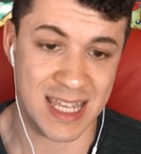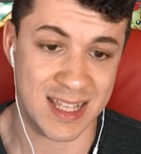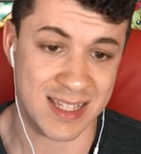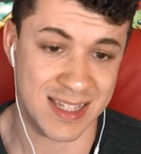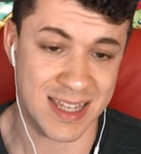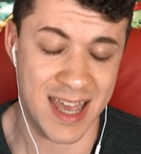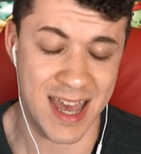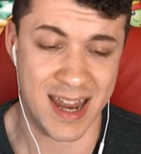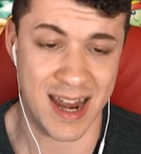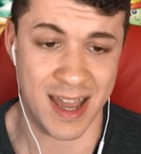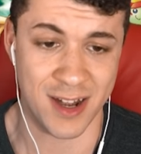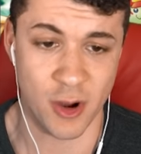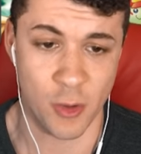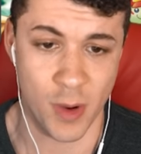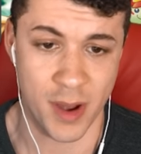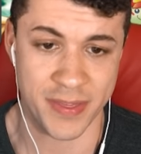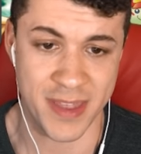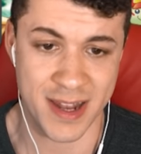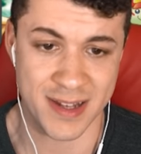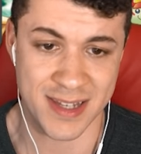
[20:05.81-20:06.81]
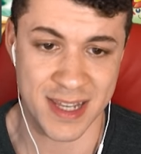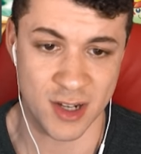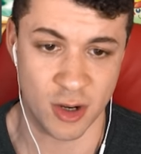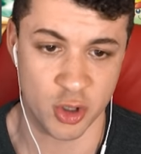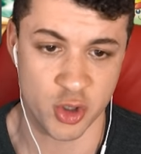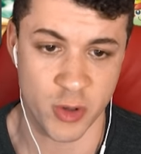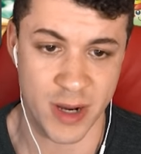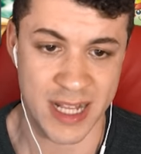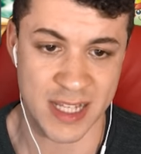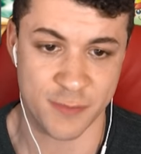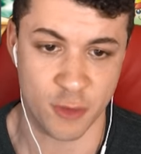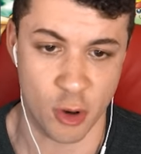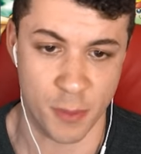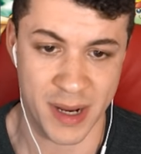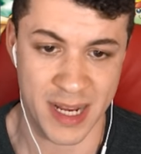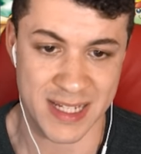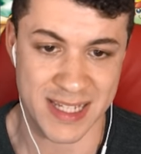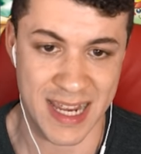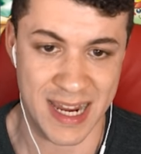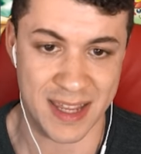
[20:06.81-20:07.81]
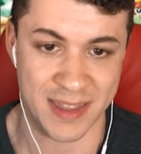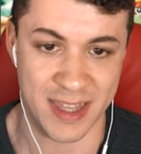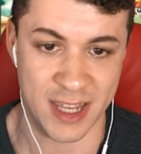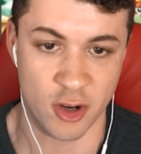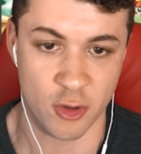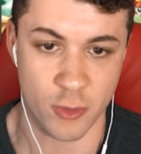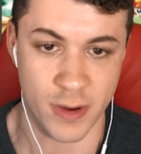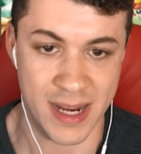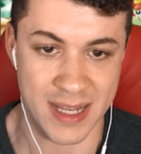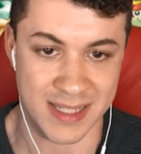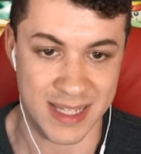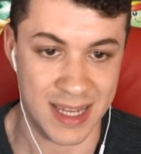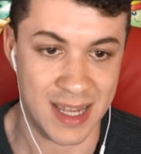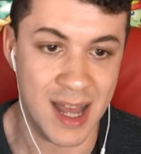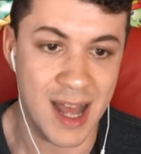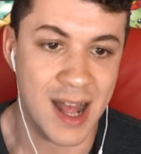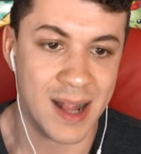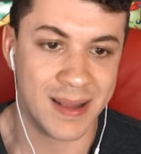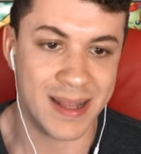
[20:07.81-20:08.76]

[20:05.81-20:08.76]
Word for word: because again, I don't want that Ditto transforming into anything crazy.